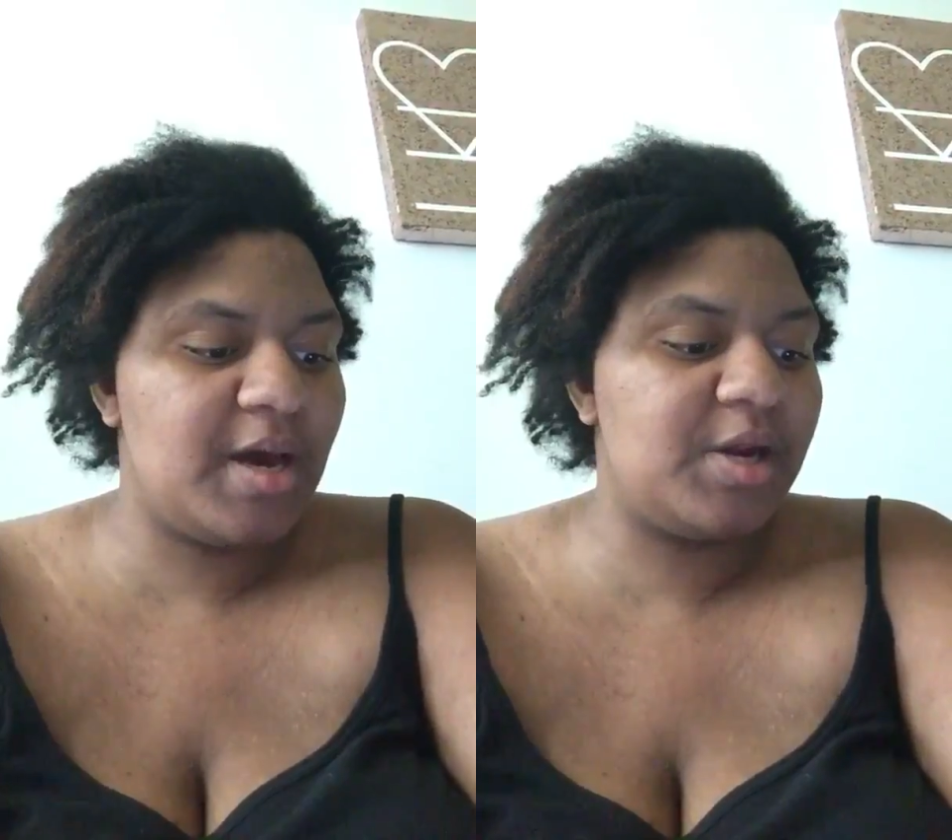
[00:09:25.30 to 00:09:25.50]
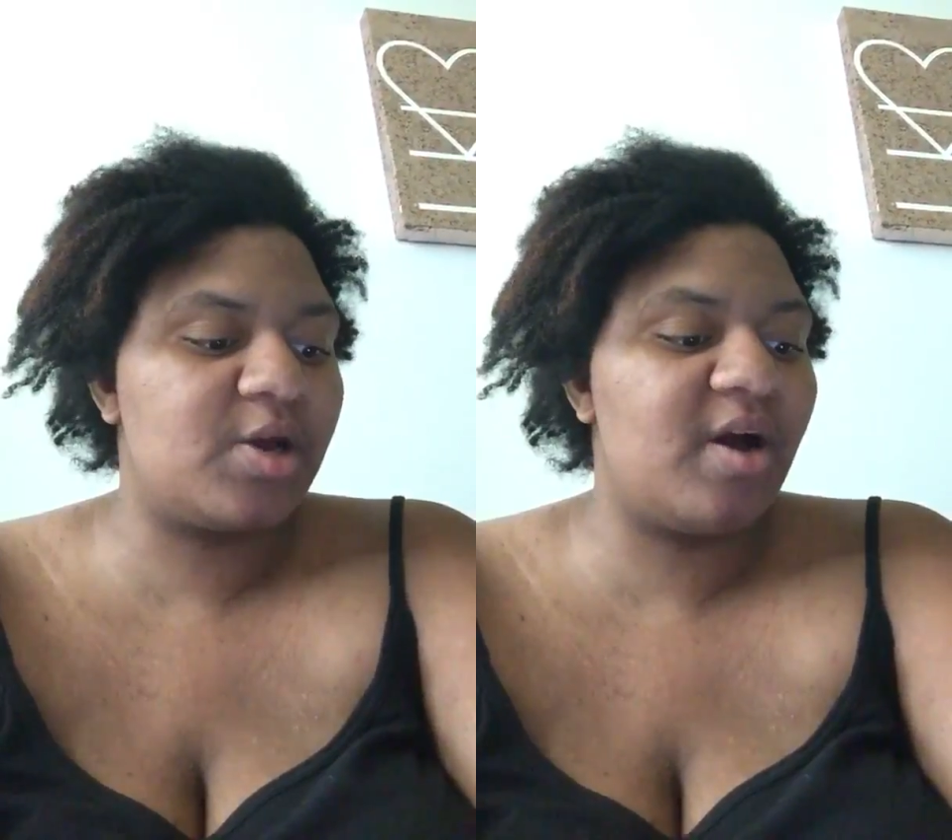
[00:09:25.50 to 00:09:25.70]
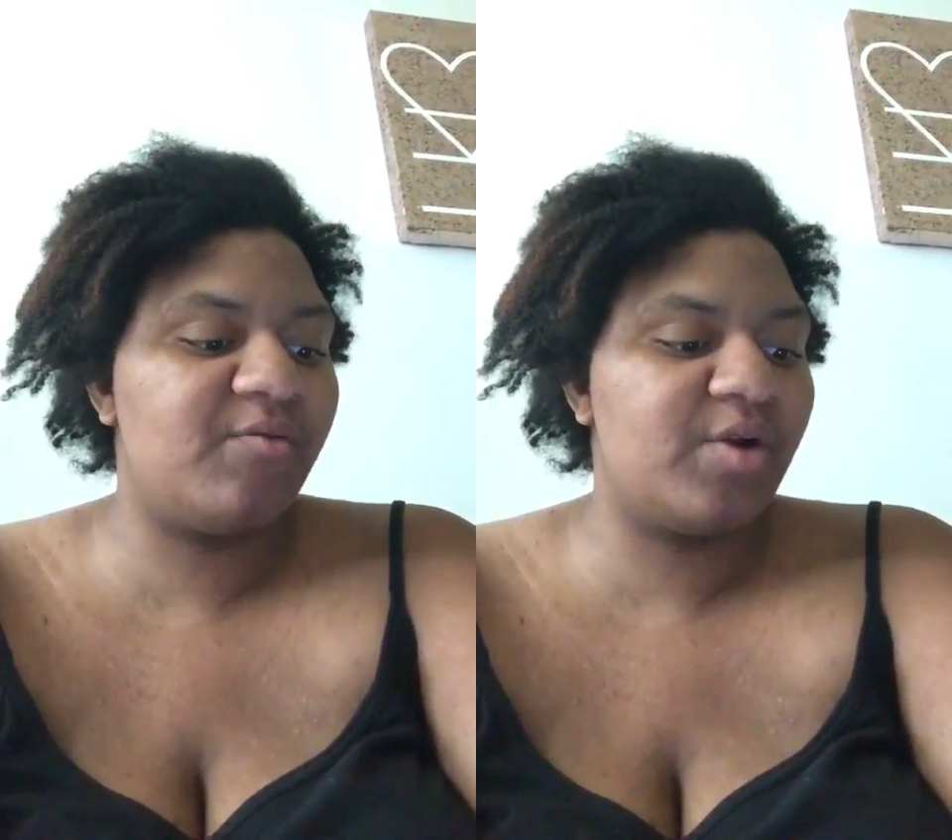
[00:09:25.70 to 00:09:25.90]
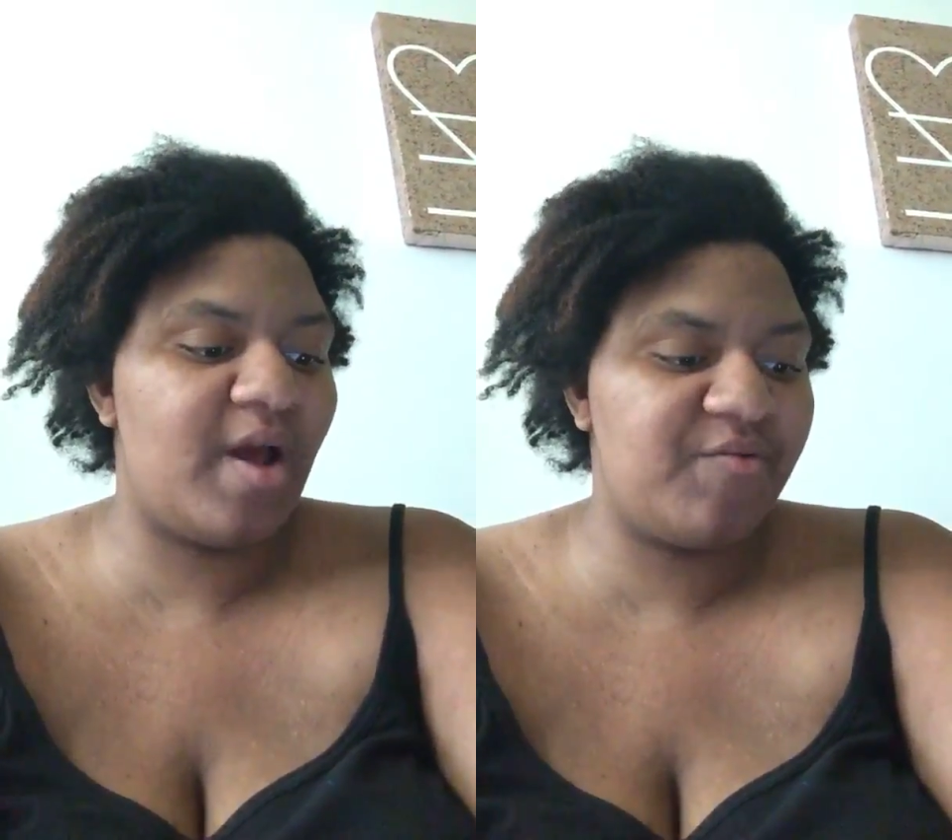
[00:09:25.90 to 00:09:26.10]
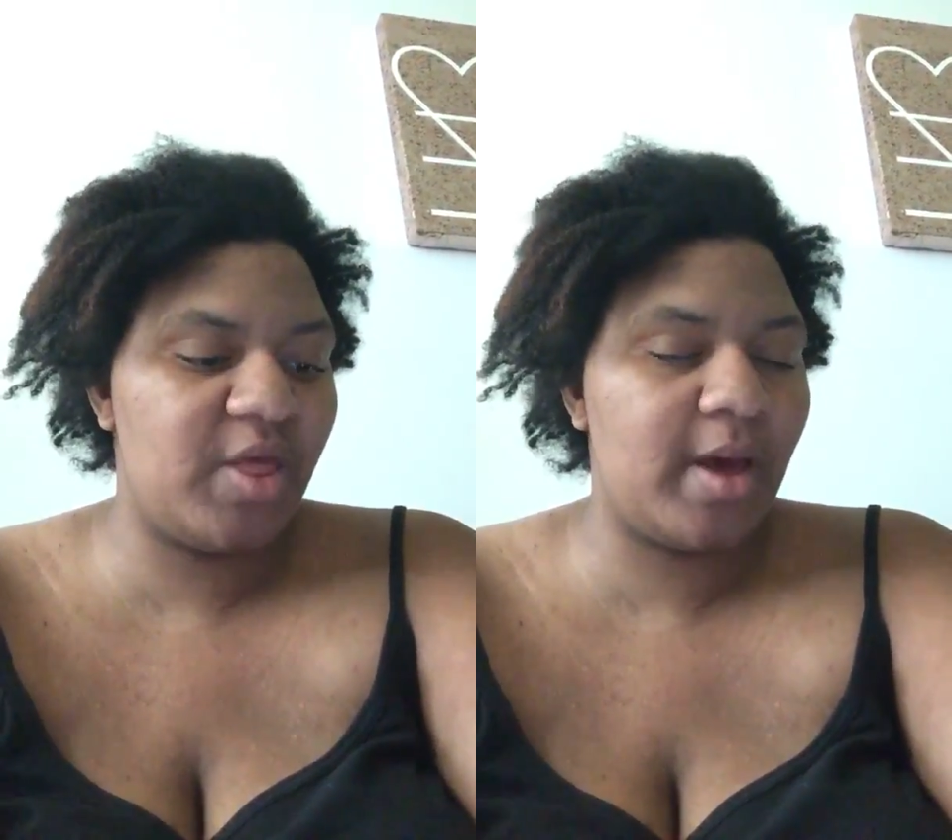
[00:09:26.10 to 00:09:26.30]
and it covered
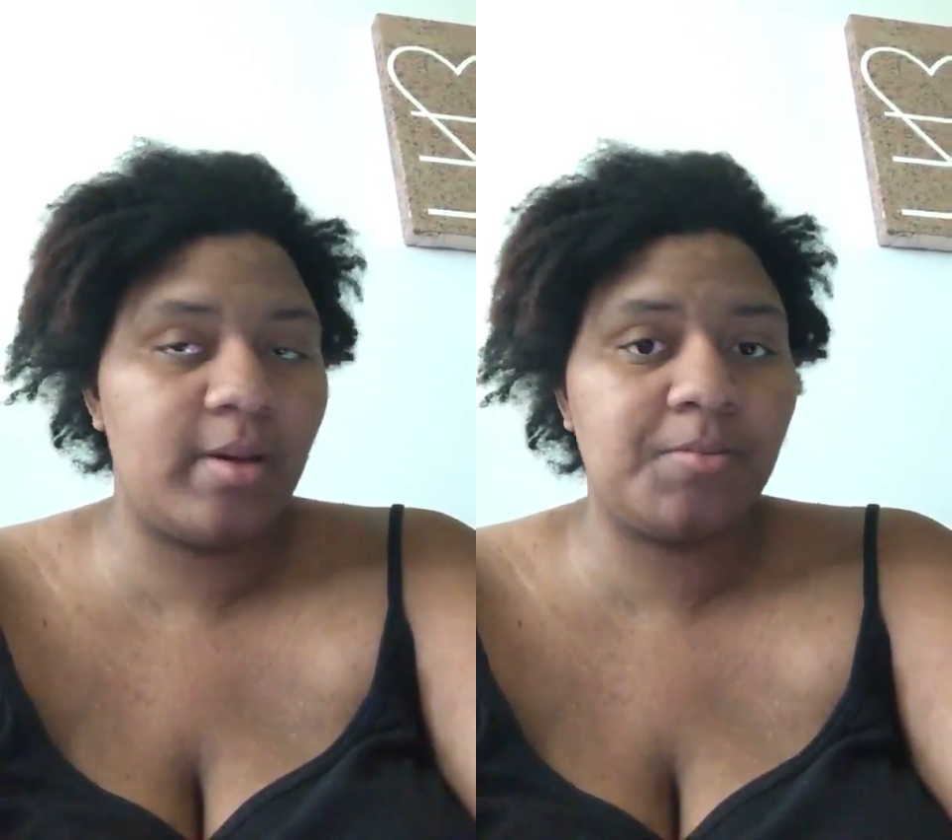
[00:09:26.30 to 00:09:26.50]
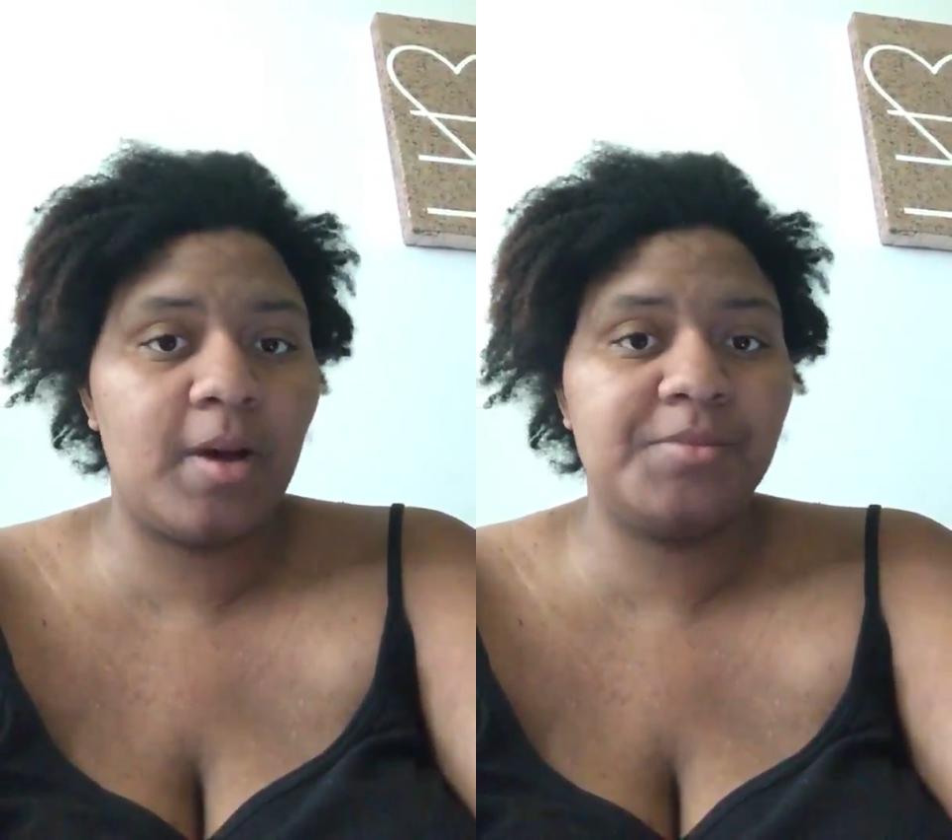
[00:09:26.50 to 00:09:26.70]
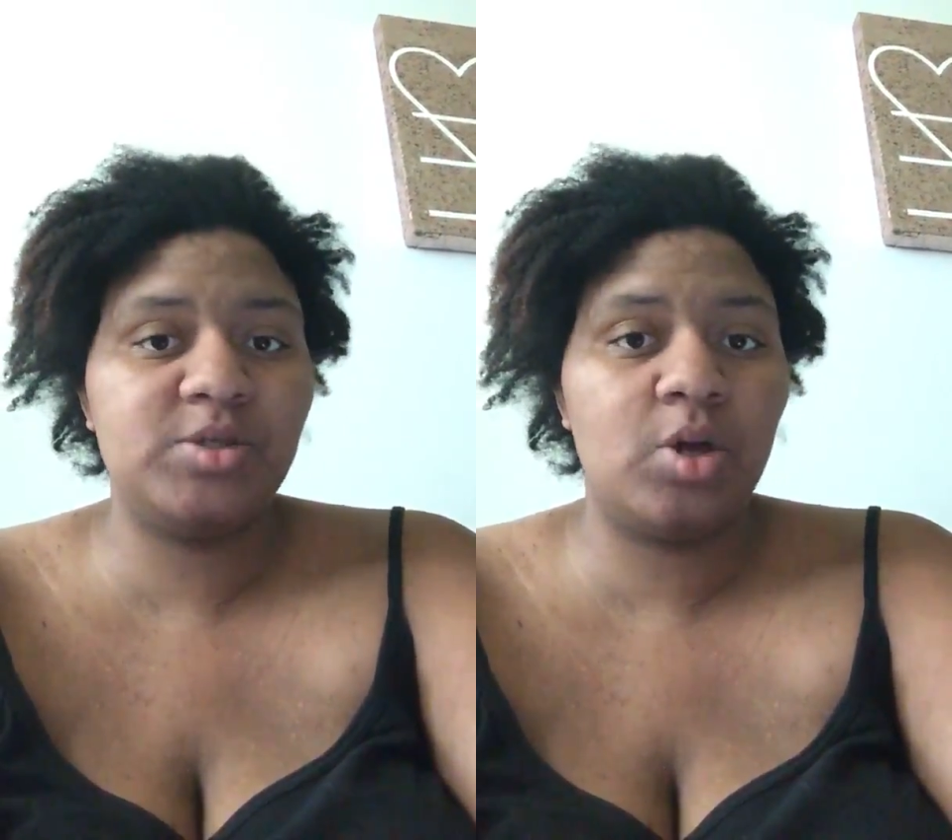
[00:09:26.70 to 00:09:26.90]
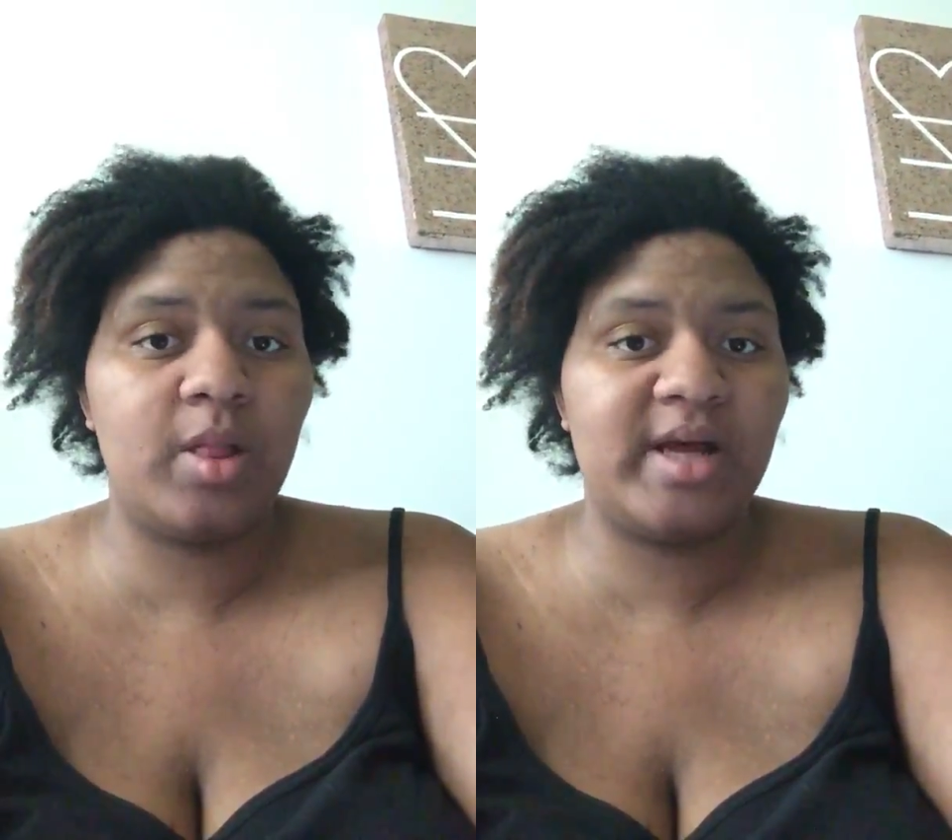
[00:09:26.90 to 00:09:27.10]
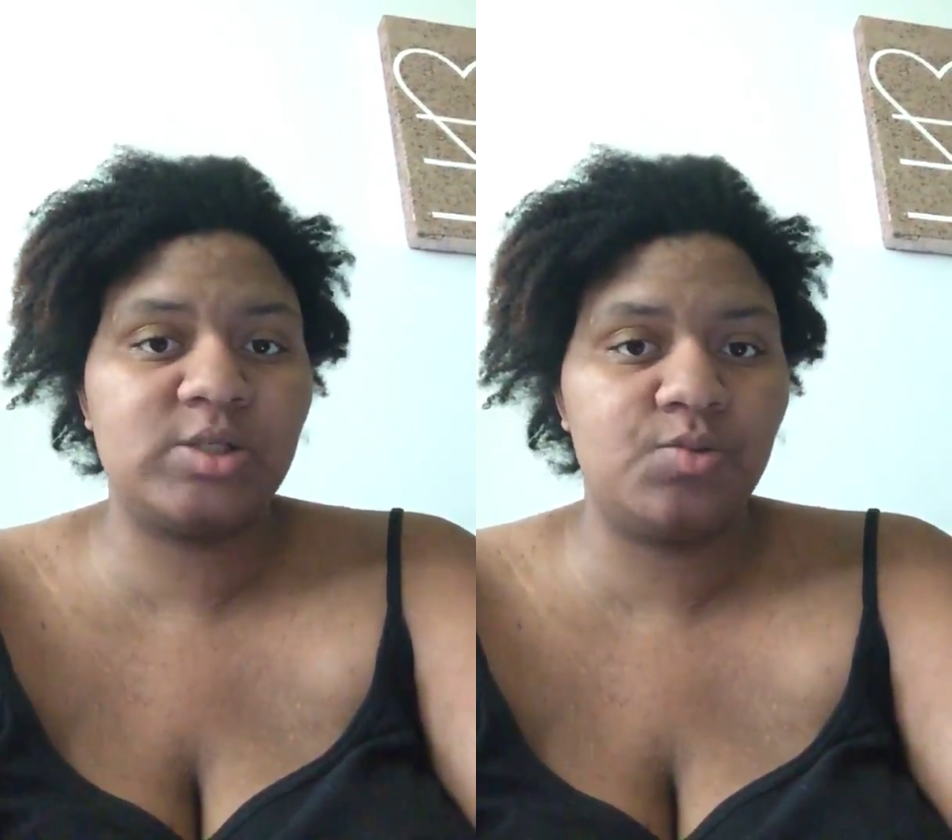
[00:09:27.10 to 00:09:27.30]
everything up until
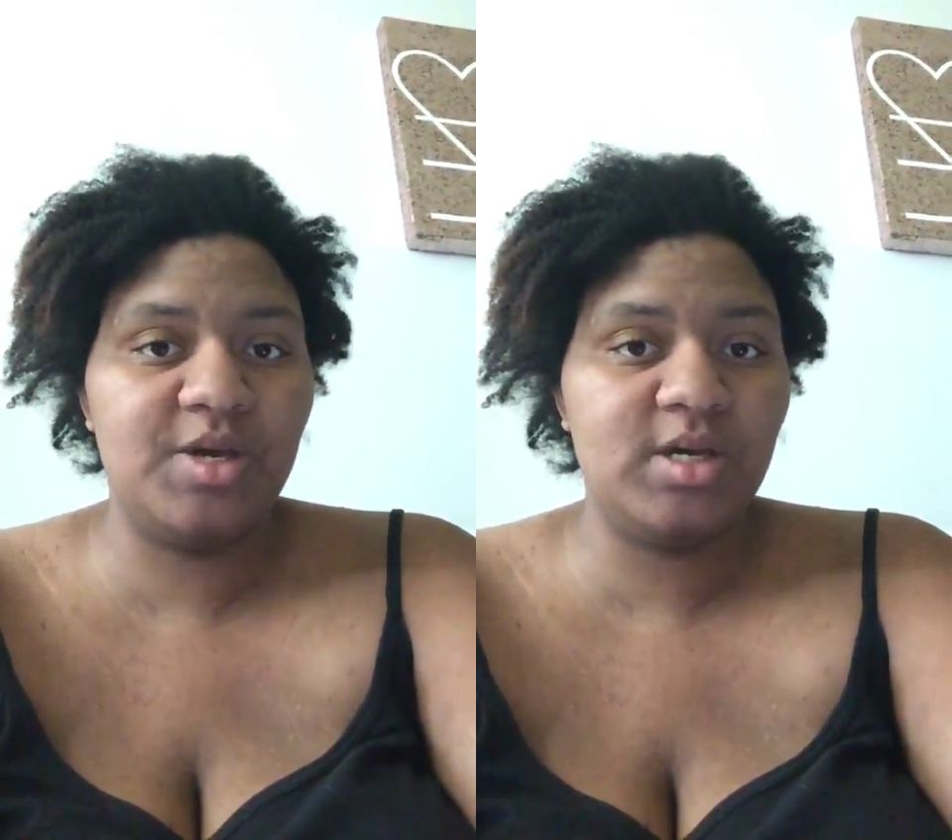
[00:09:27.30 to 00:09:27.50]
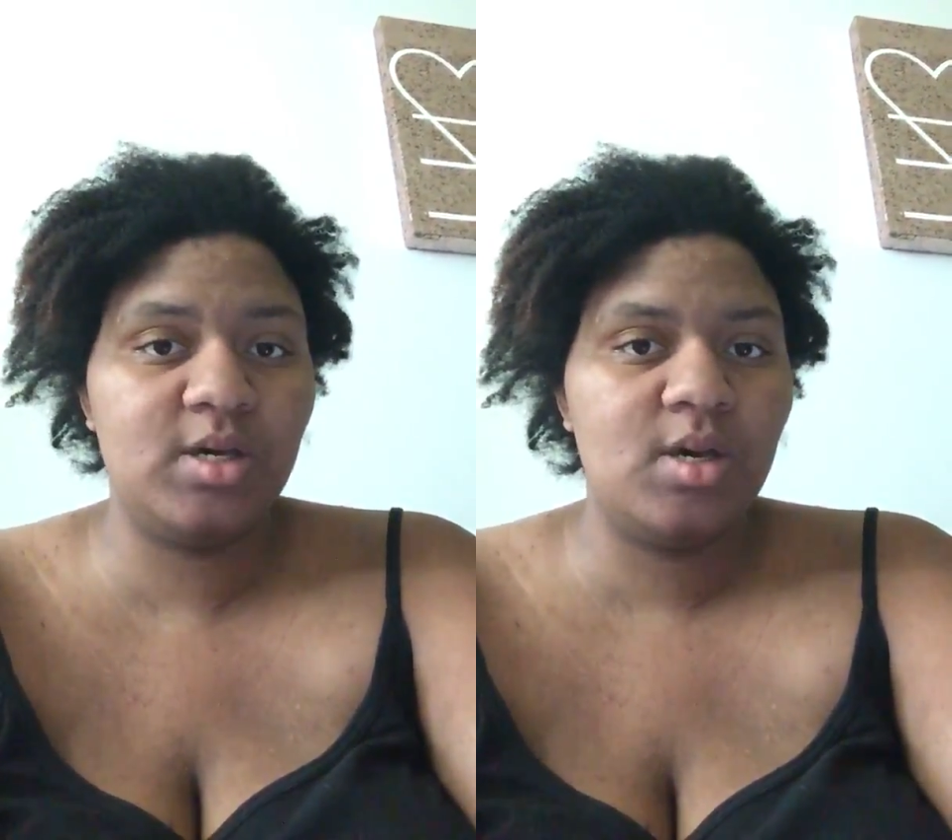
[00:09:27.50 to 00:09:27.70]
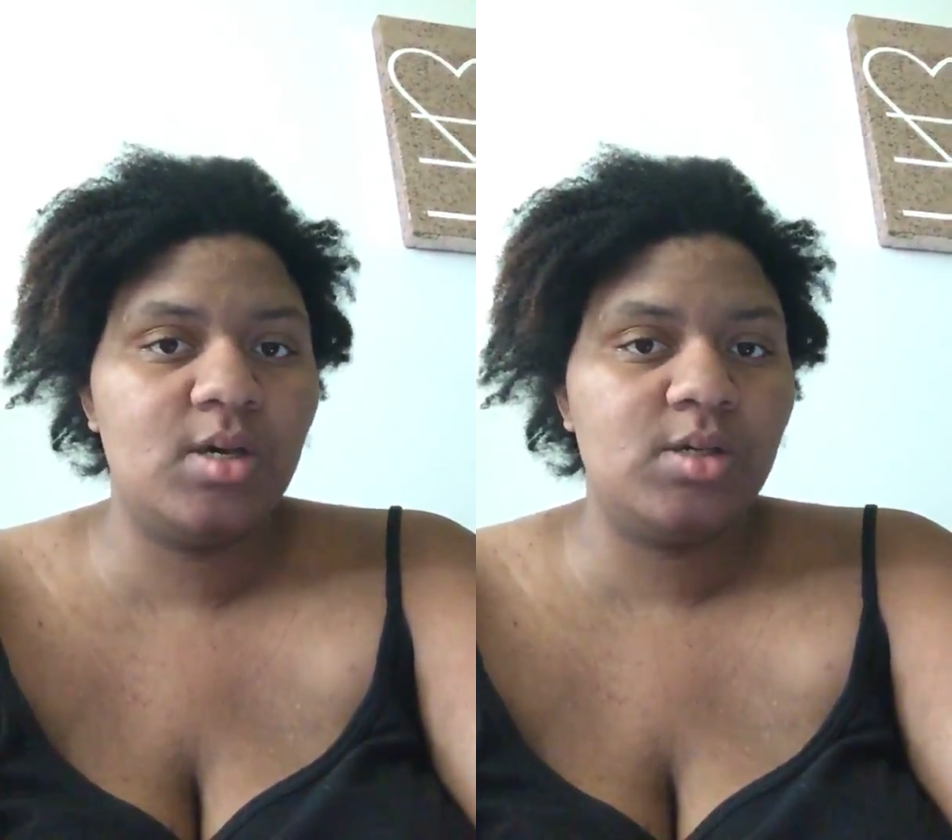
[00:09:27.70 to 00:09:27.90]
last week.